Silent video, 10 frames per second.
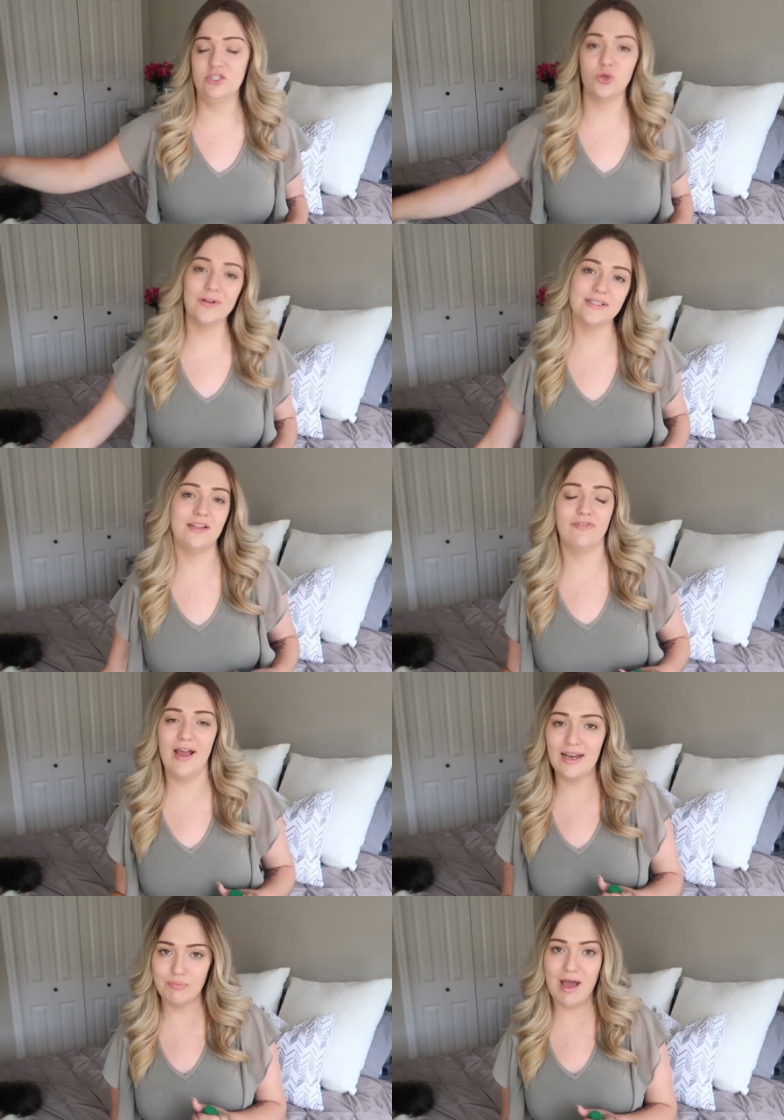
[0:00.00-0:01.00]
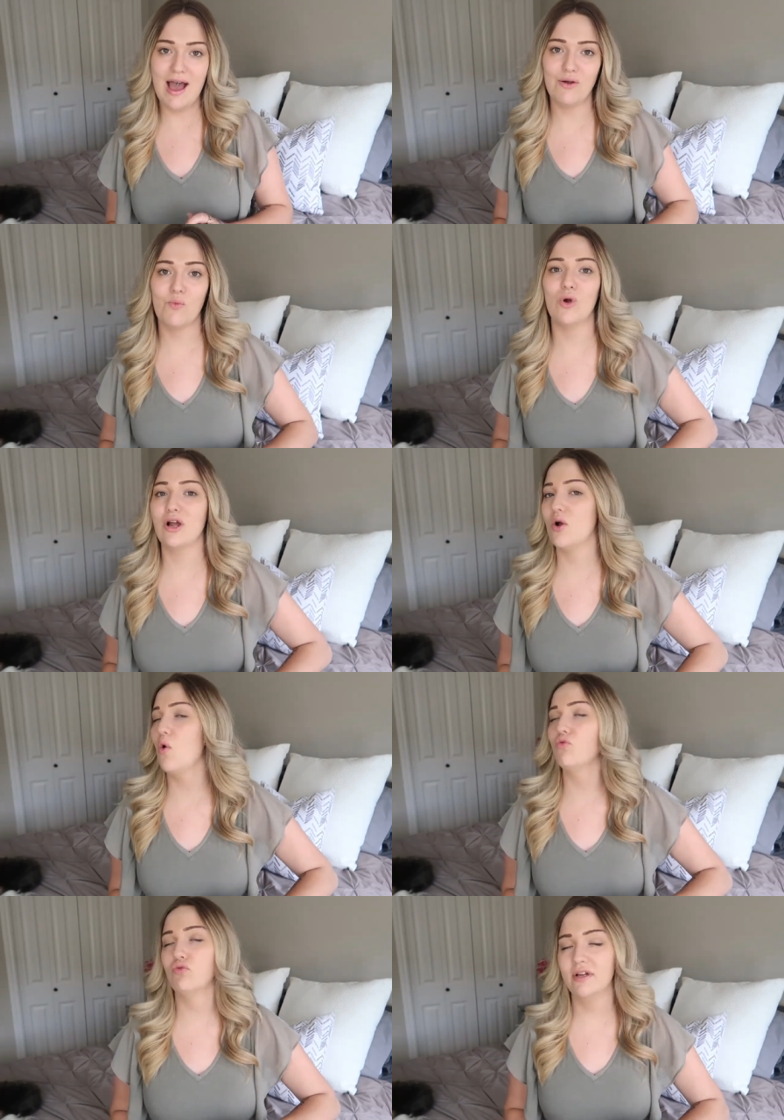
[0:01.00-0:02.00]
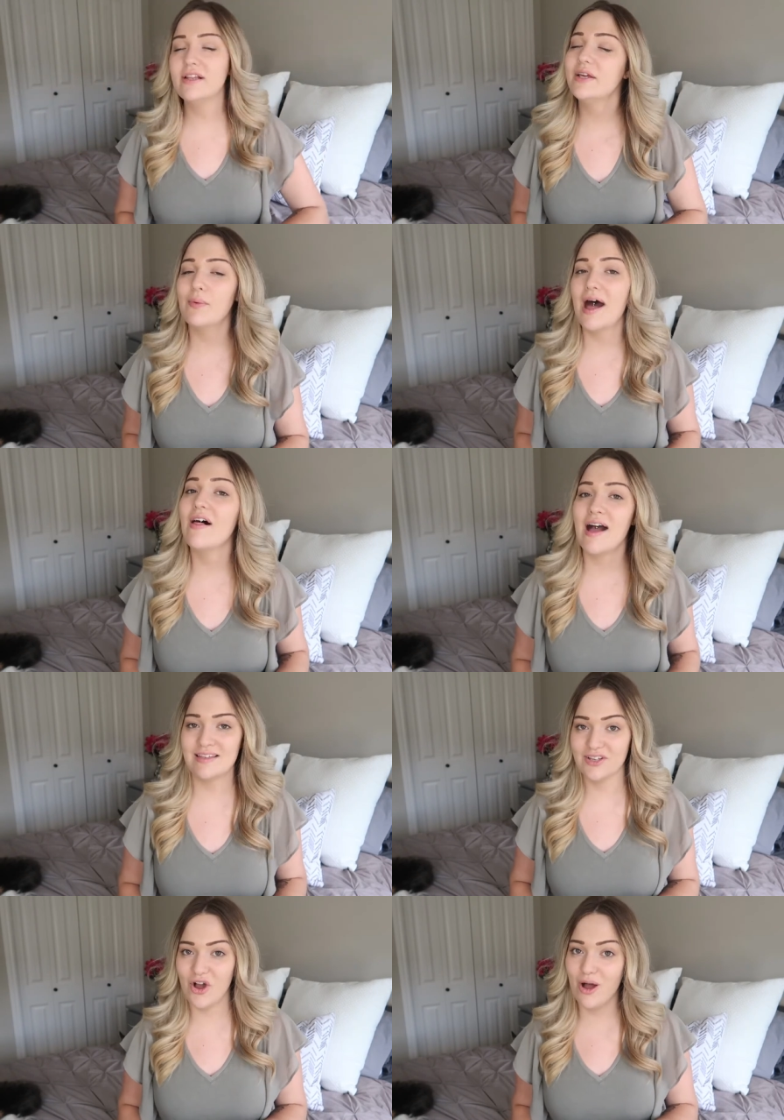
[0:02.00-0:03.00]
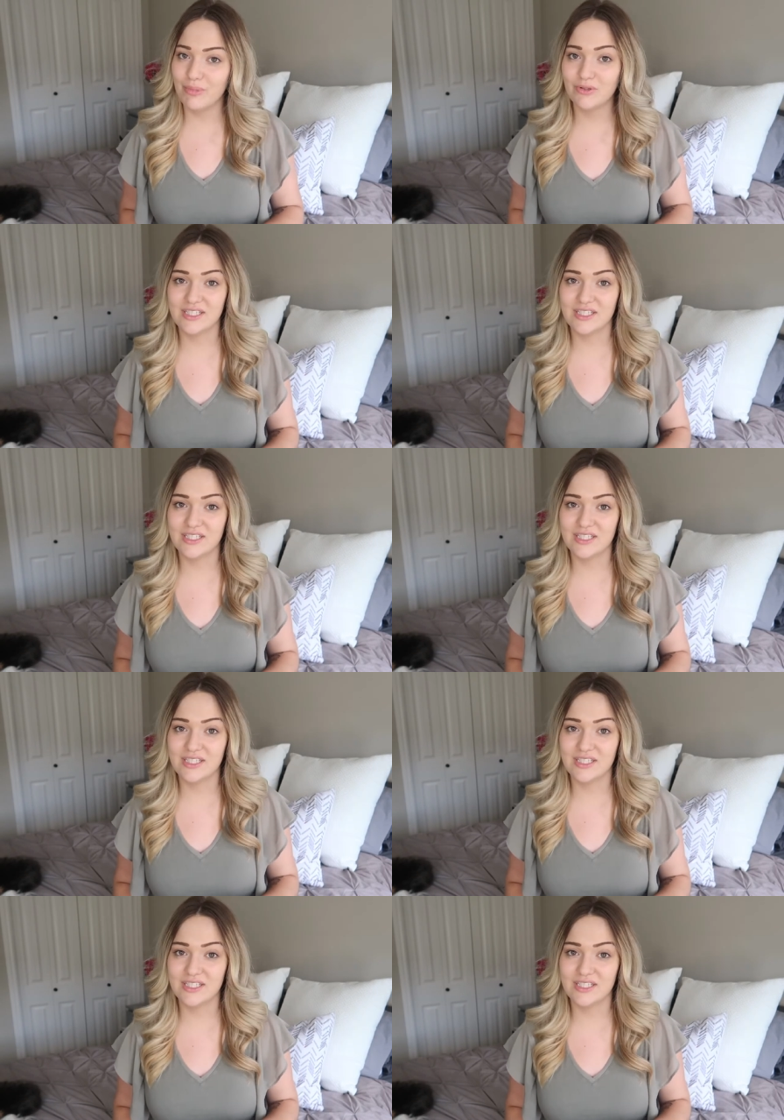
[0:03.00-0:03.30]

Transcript: the shorts and the fanny pack work really well as a combo